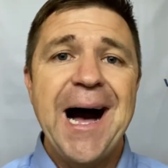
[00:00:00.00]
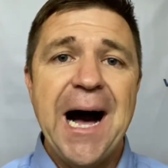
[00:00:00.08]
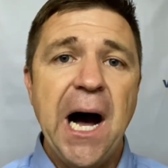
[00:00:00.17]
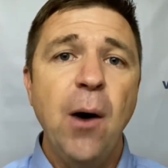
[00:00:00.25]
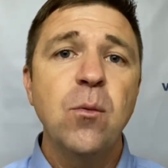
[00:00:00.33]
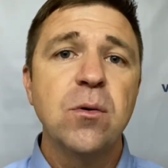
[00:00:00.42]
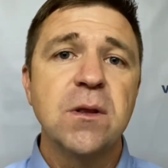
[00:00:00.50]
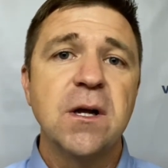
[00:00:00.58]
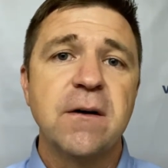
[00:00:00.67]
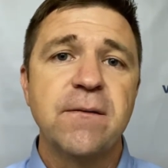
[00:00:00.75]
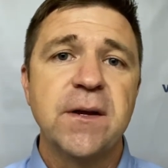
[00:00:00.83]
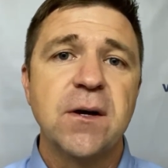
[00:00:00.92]
I will
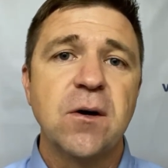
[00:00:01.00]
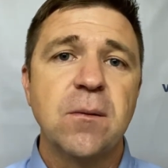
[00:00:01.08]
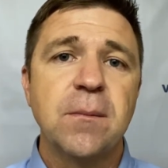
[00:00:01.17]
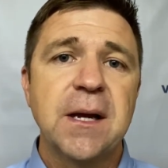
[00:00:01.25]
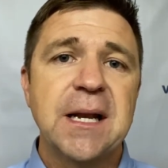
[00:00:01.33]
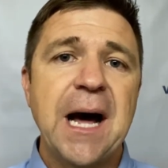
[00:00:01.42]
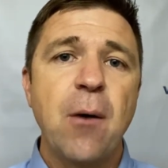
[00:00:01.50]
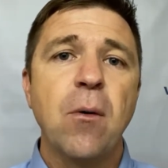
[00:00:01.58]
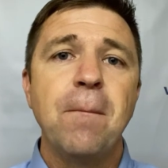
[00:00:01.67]
love him and I will